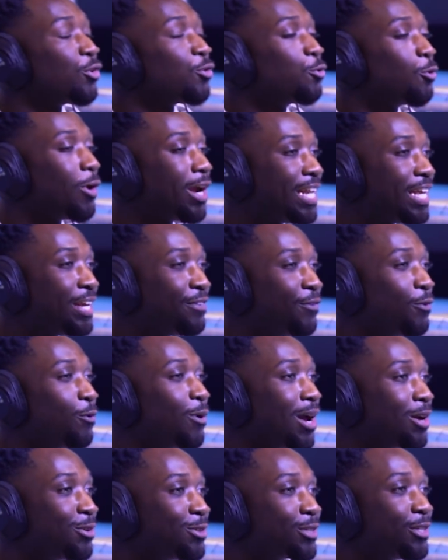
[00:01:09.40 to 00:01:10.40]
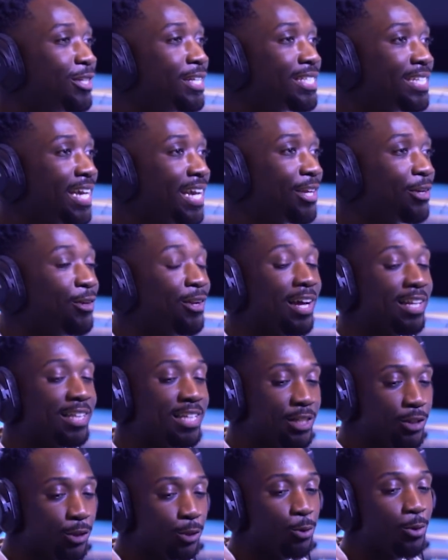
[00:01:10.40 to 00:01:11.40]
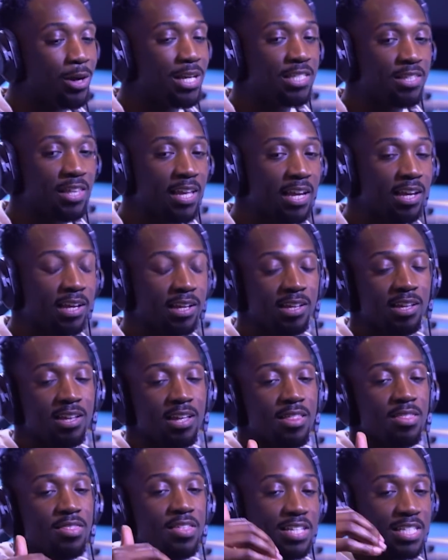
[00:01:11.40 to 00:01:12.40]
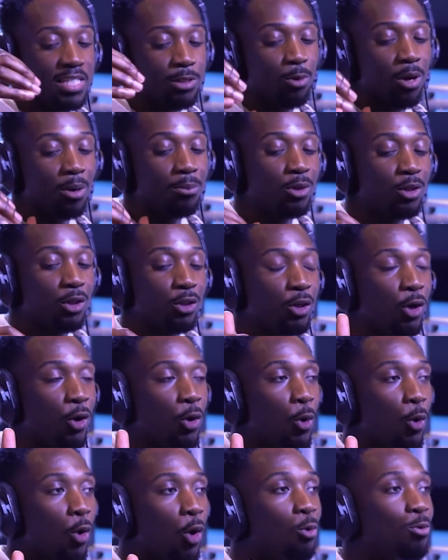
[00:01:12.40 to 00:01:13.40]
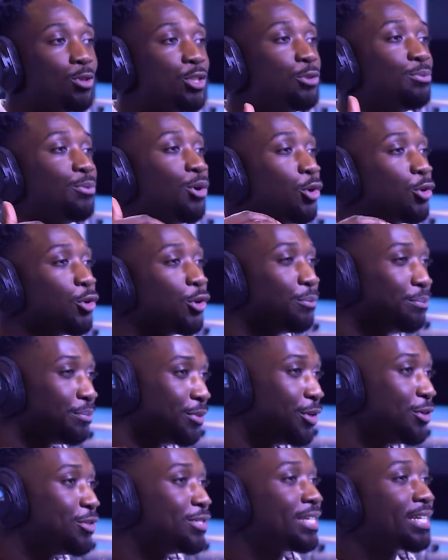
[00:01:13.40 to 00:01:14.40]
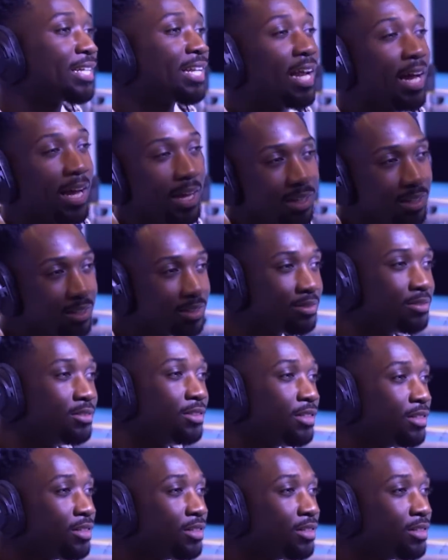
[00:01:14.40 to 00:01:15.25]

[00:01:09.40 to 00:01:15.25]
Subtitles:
ready for where it was going to take you? Like, did you always think, this is where I'm gonna go, or was you more doing music? Like, it